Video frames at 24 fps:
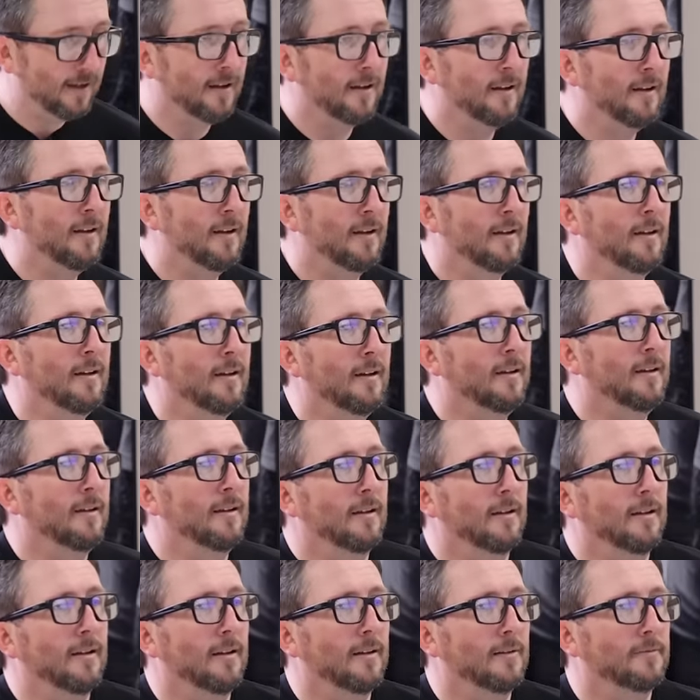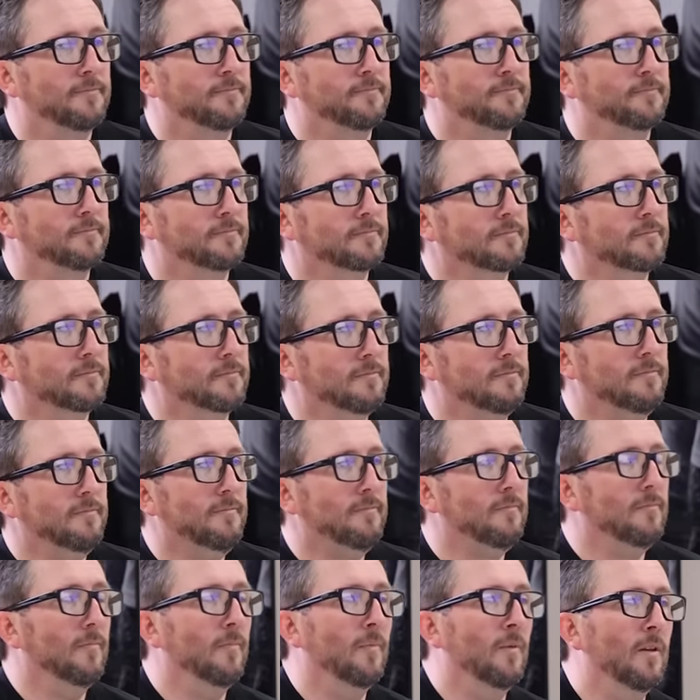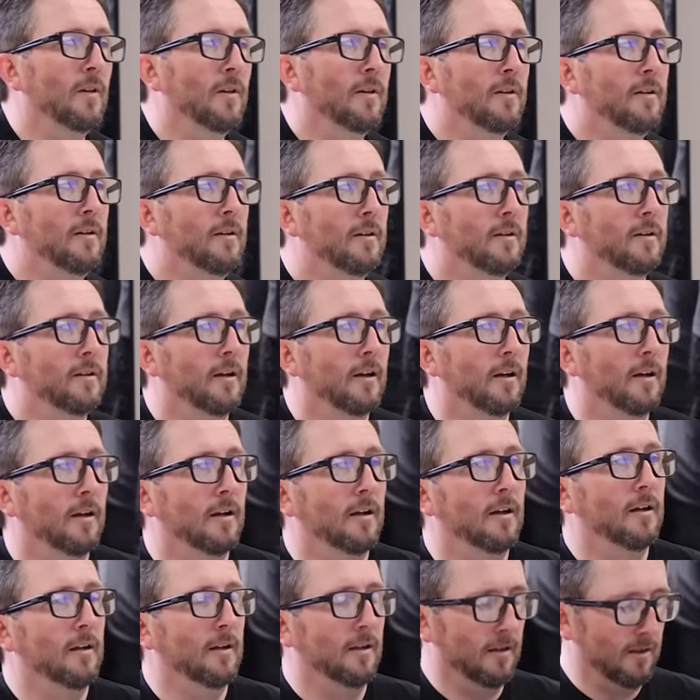(no one is talking)